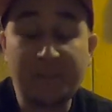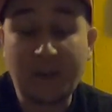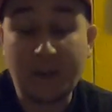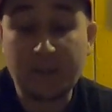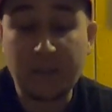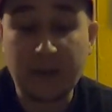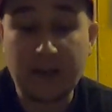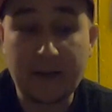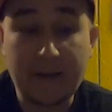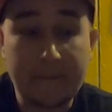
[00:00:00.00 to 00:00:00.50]

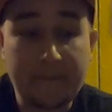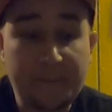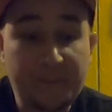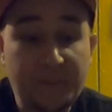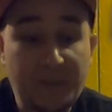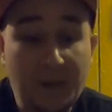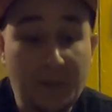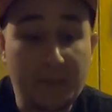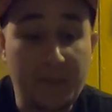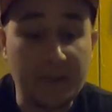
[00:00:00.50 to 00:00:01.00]
But
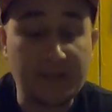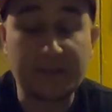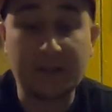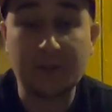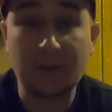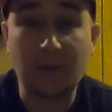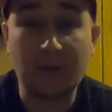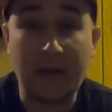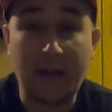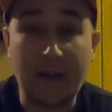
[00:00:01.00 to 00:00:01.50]

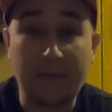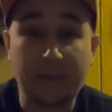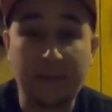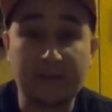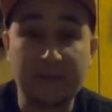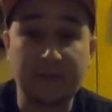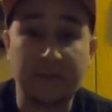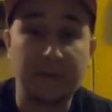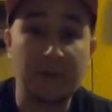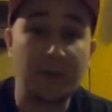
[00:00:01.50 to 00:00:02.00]
basically what happened
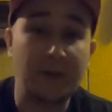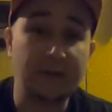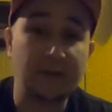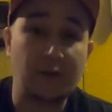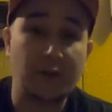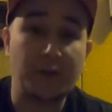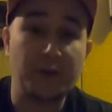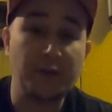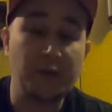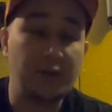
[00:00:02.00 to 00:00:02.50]
is, if you guys
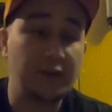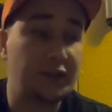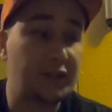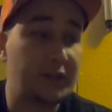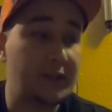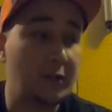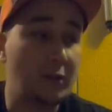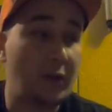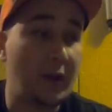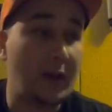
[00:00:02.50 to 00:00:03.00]
are new to the
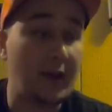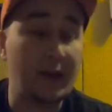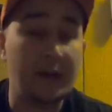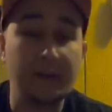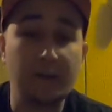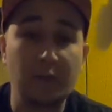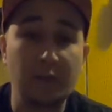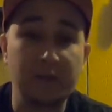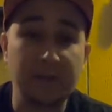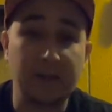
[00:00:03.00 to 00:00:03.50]
channel,
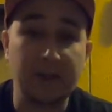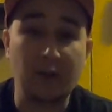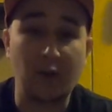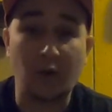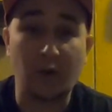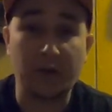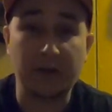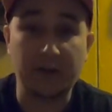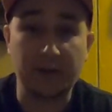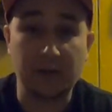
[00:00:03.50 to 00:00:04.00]
I was a
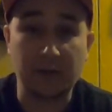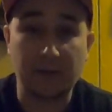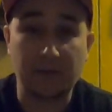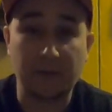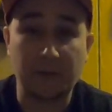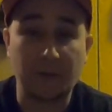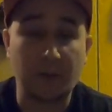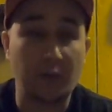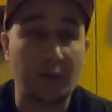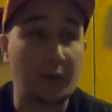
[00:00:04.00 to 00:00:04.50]
car dealer
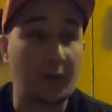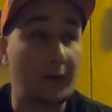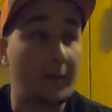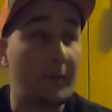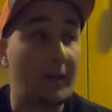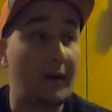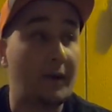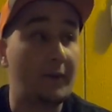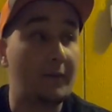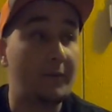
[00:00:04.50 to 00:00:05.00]
for
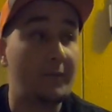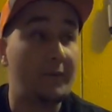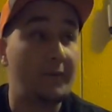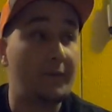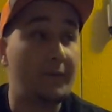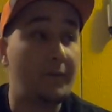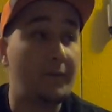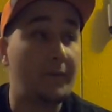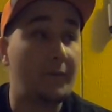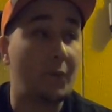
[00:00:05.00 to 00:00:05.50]
about
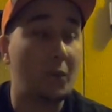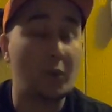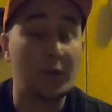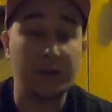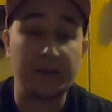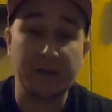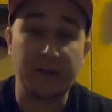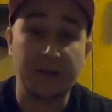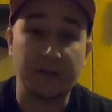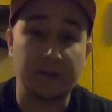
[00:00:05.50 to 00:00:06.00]
4
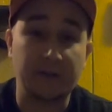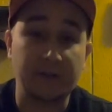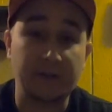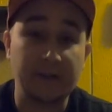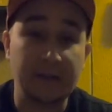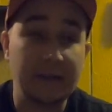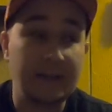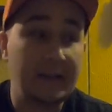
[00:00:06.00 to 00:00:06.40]
years.